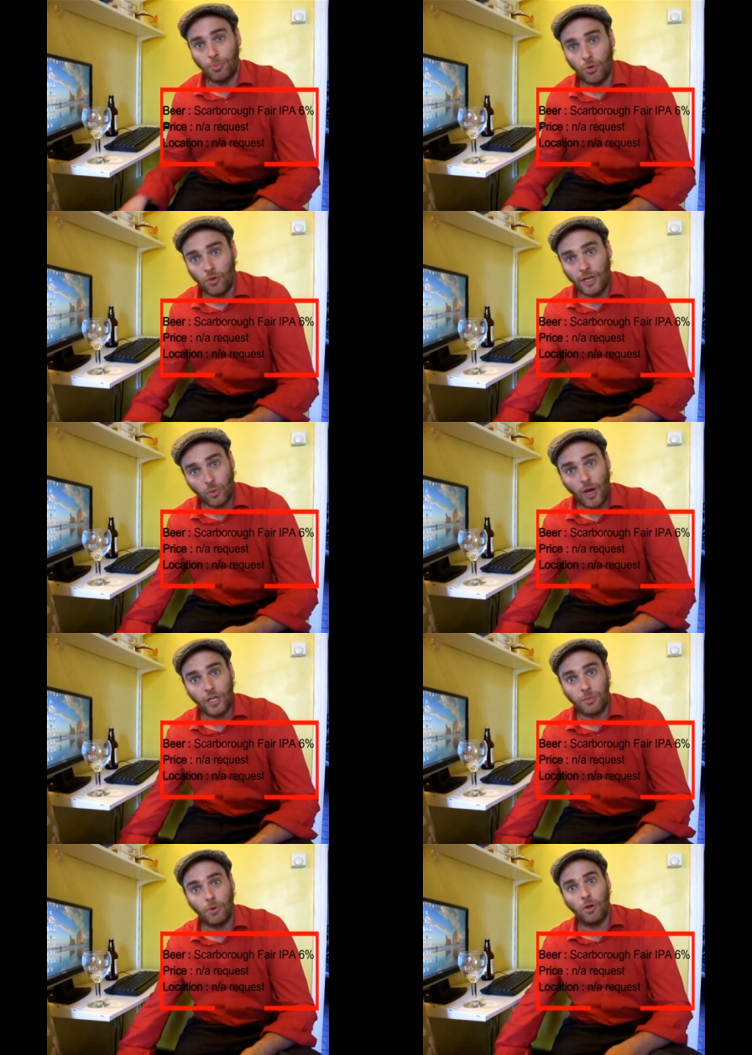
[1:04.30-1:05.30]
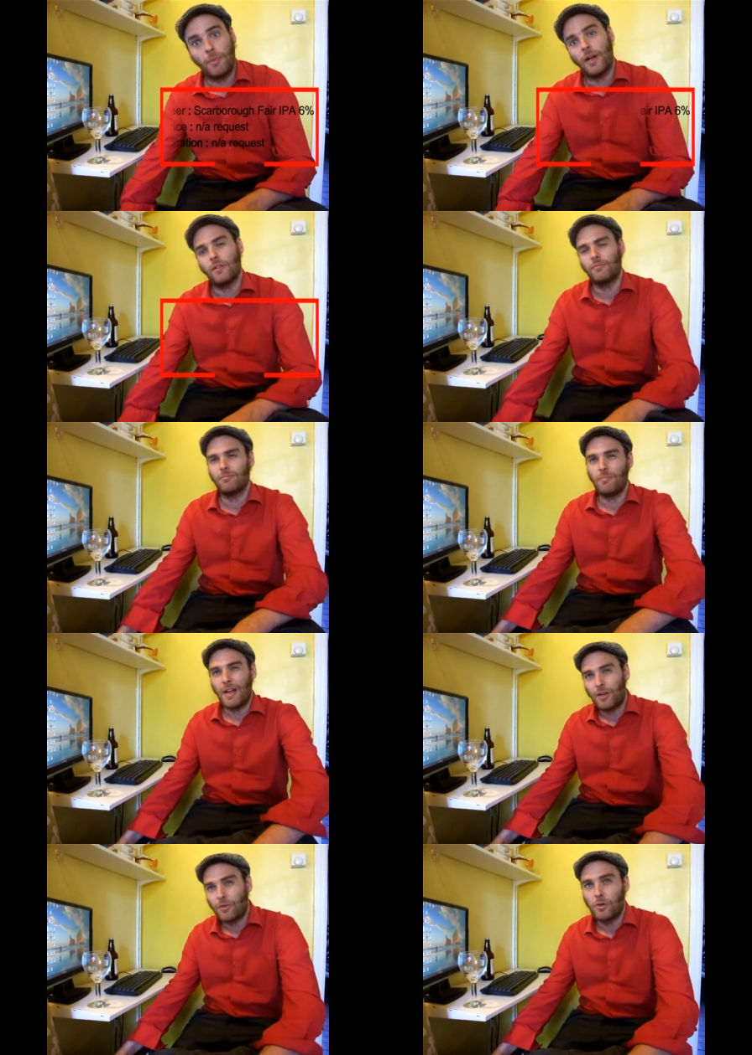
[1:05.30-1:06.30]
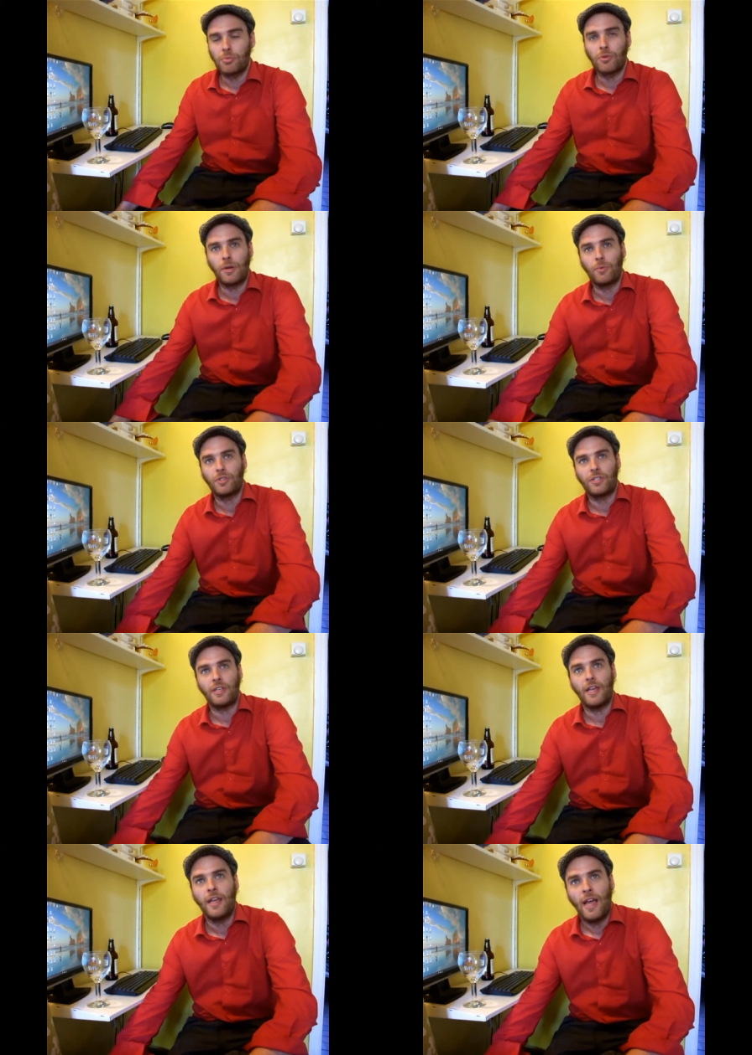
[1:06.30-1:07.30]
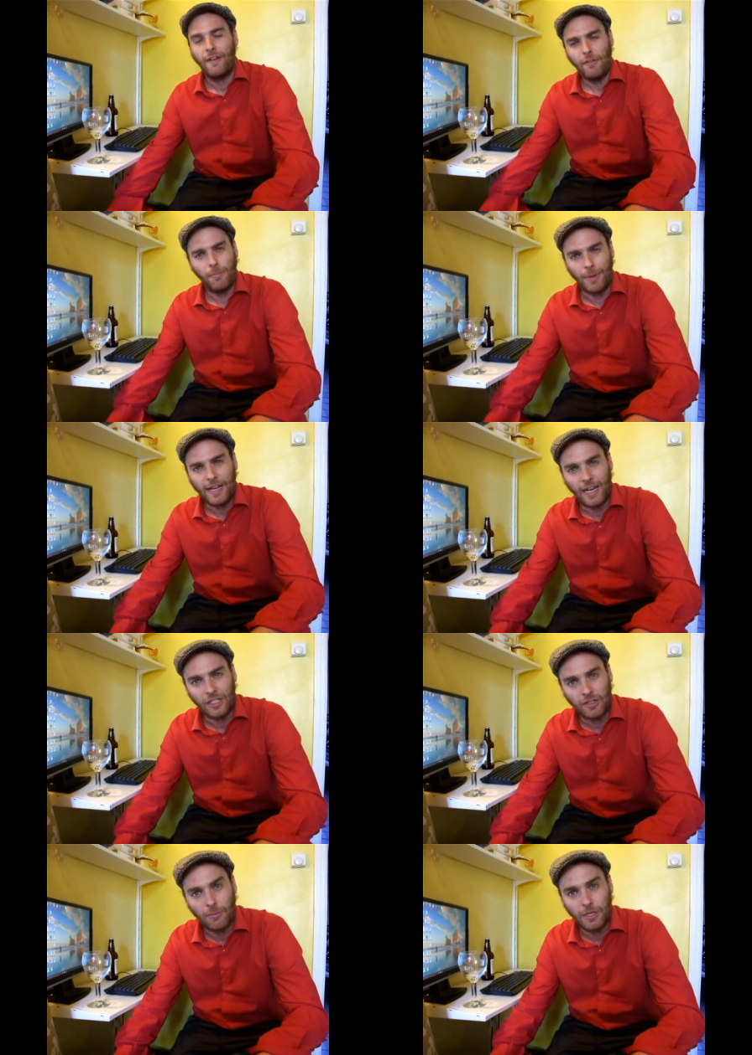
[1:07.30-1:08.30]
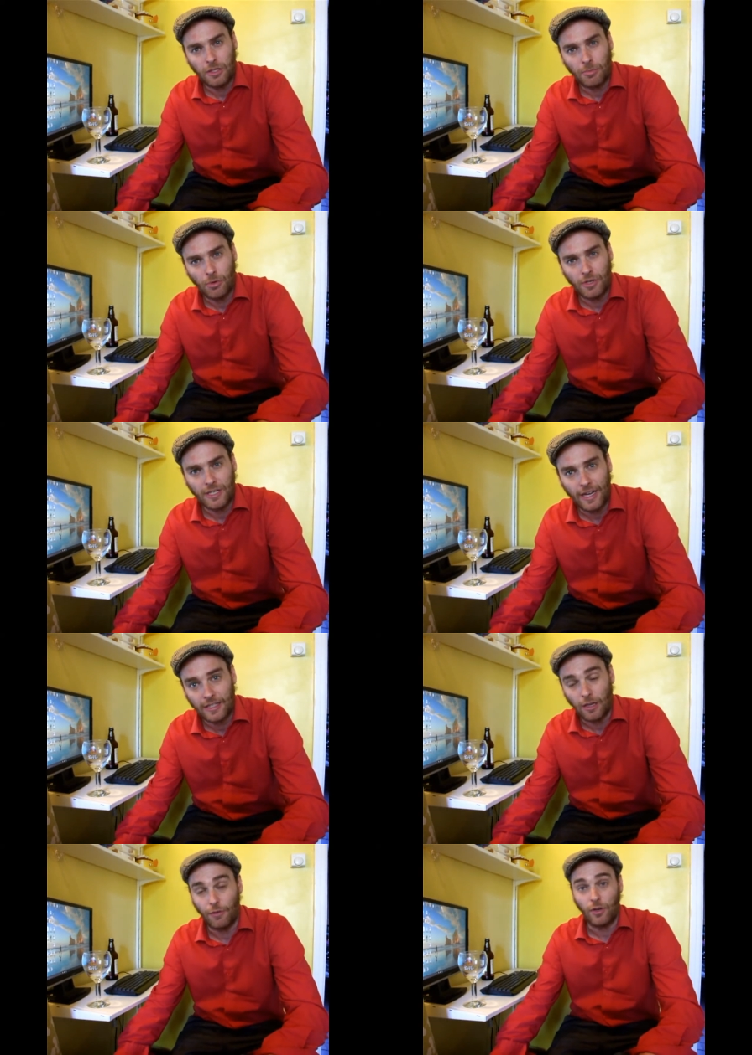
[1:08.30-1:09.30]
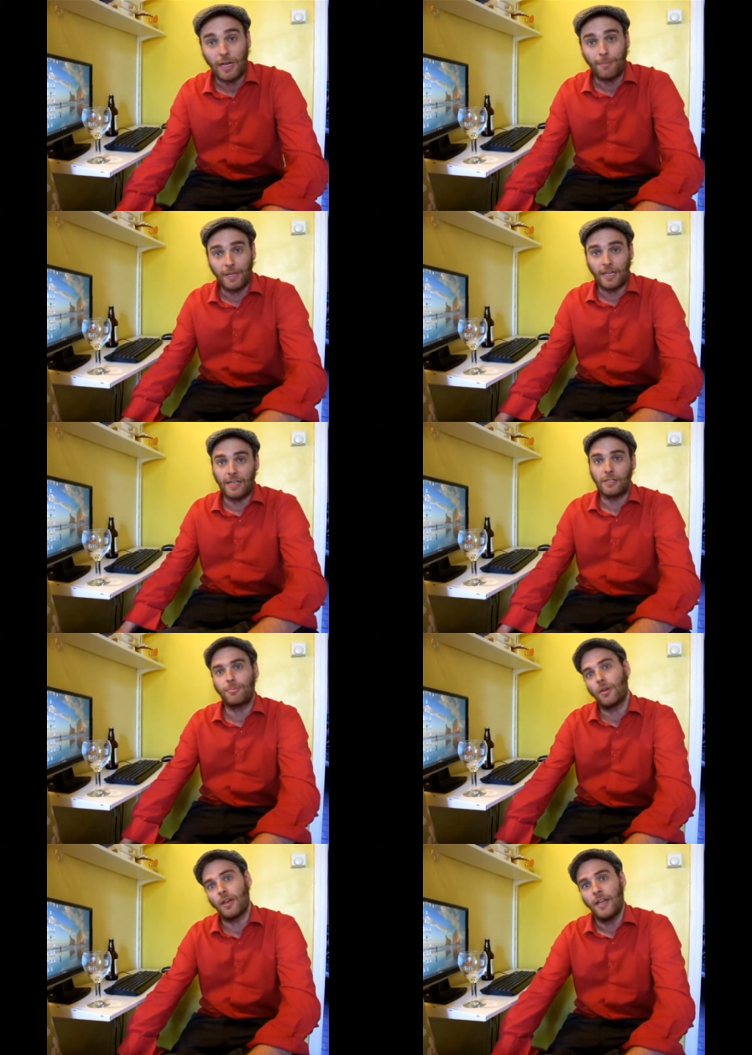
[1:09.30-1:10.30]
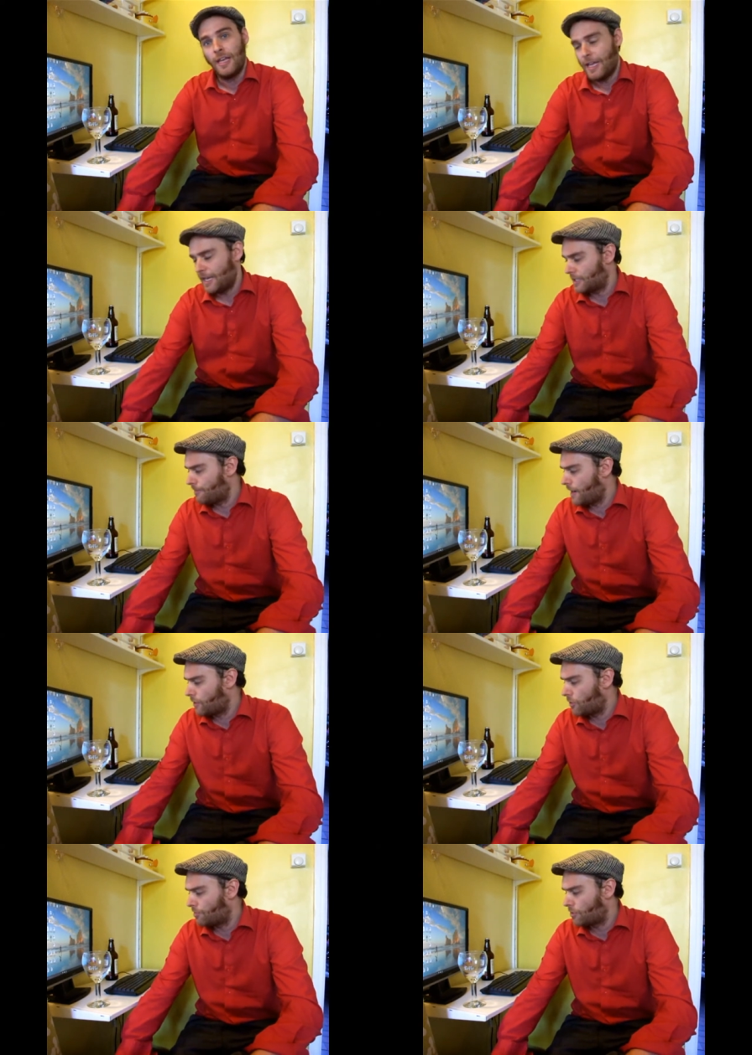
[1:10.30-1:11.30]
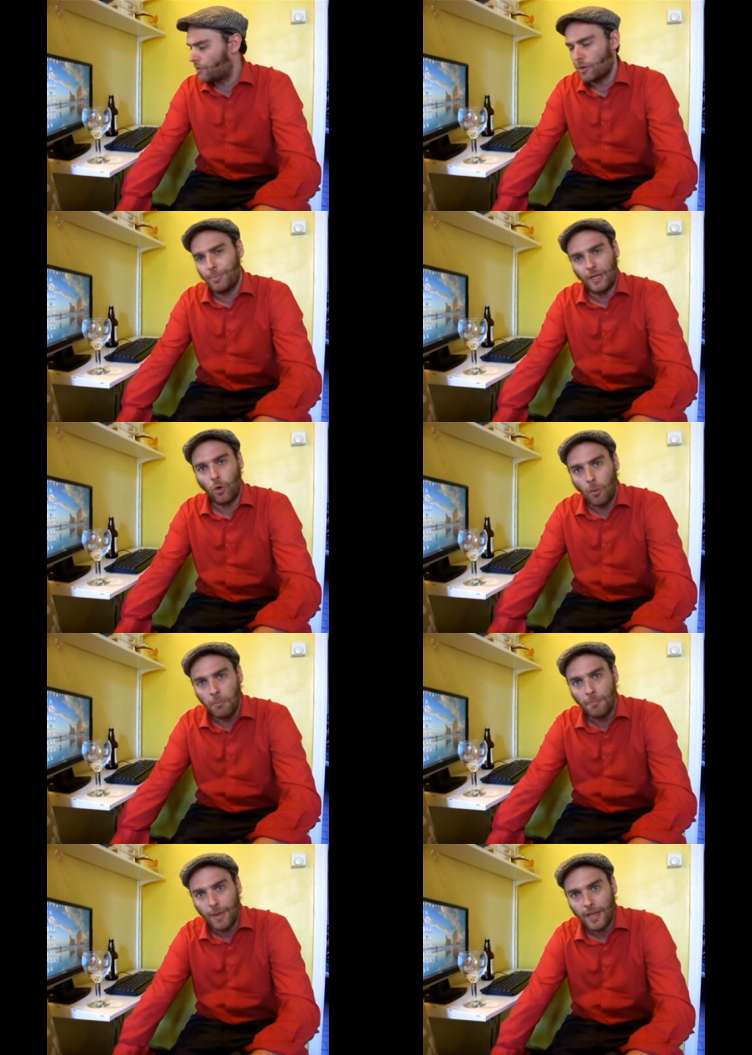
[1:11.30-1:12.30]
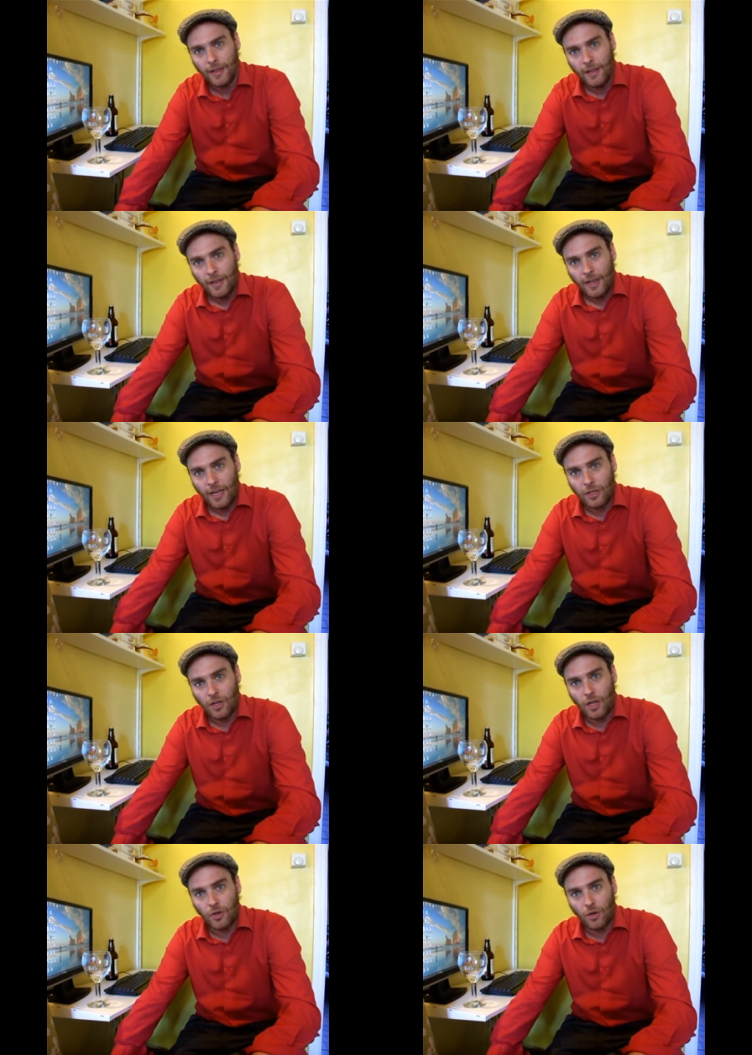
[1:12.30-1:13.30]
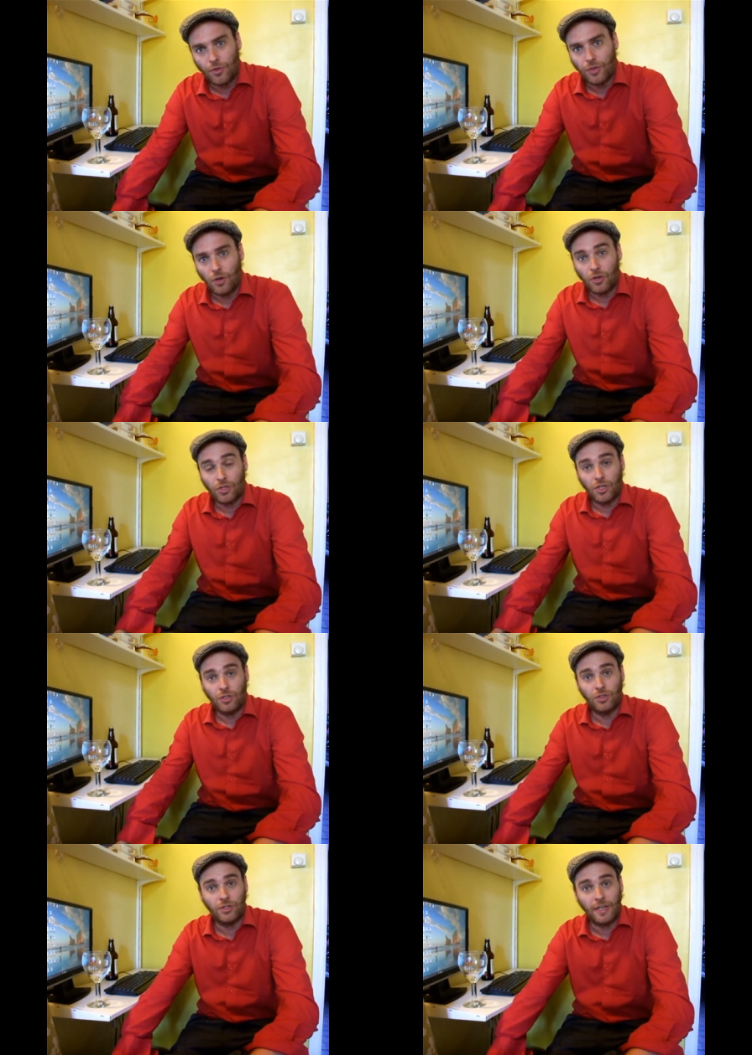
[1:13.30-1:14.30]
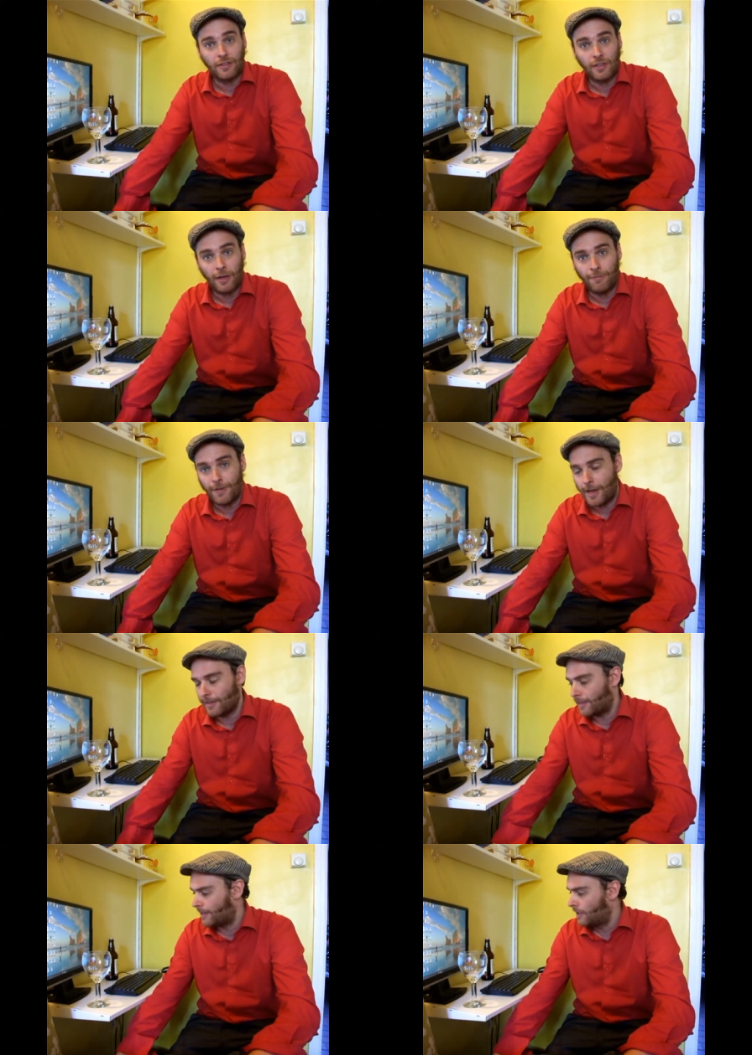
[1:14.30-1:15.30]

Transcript: brewery. It's quite a small mi micro brewery, would you say? I've never been actually. I've never been to the brewery site itself. I don't know how big it is, but it's a micro brewery up in Hunmanby, in uh, North Yorkshire, just outside Filey,